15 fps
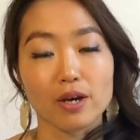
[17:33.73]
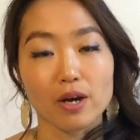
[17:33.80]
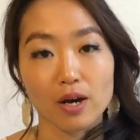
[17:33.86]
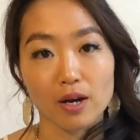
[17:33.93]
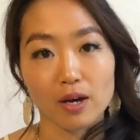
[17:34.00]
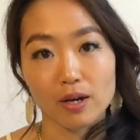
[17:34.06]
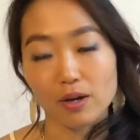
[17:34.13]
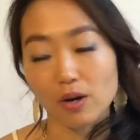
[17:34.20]

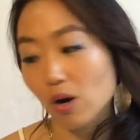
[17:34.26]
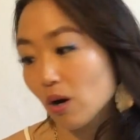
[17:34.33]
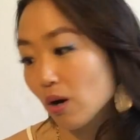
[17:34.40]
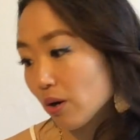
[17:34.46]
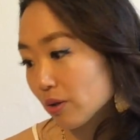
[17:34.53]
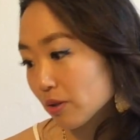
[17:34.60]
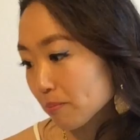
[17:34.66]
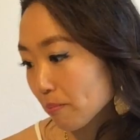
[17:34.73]

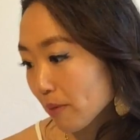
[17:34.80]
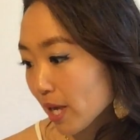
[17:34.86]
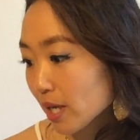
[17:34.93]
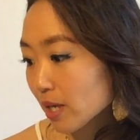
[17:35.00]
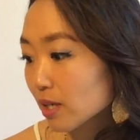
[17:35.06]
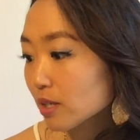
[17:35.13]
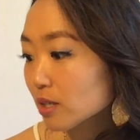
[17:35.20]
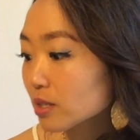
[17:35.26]
on
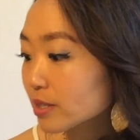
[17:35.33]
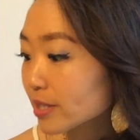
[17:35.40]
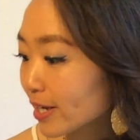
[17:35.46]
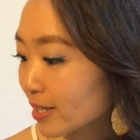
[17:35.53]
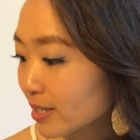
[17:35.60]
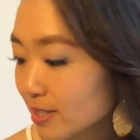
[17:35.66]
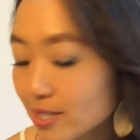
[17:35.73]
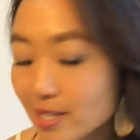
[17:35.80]
May
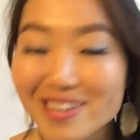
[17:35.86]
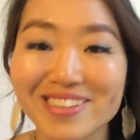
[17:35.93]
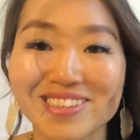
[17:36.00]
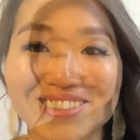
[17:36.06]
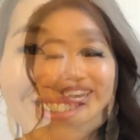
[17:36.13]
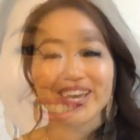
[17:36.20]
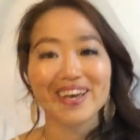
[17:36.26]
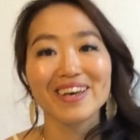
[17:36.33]

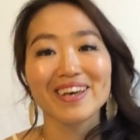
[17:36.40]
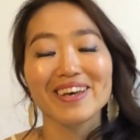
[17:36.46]
19th.